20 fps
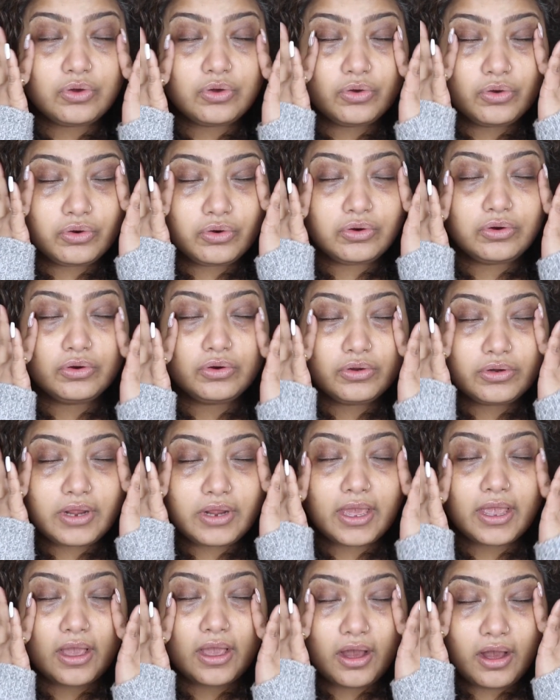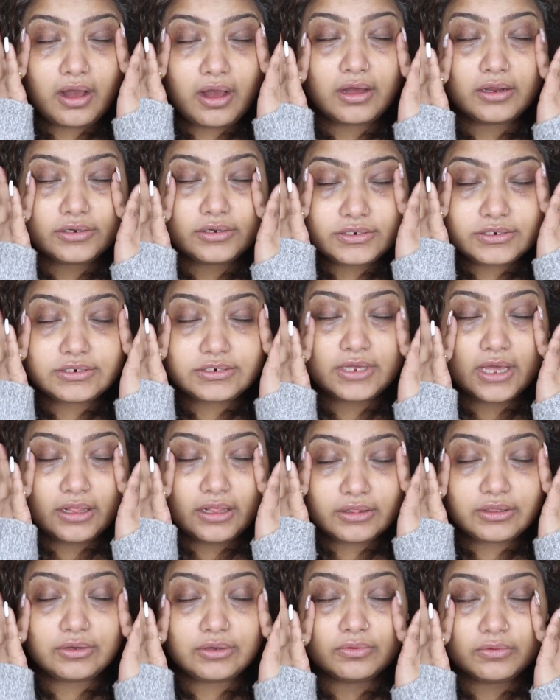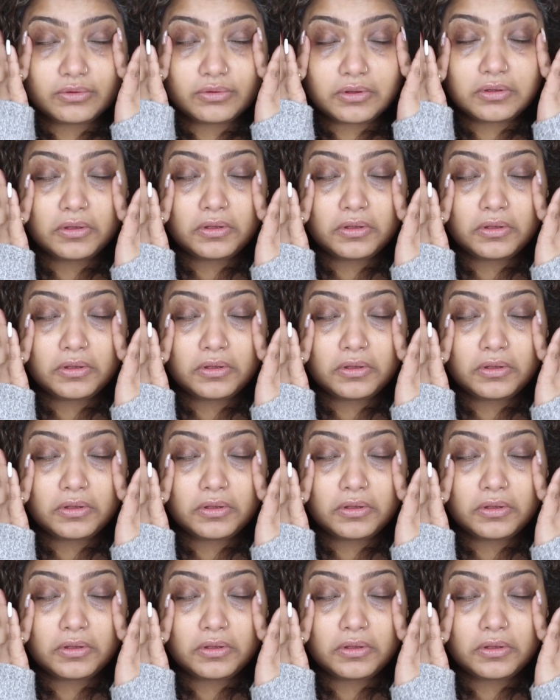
good, I can't tell you.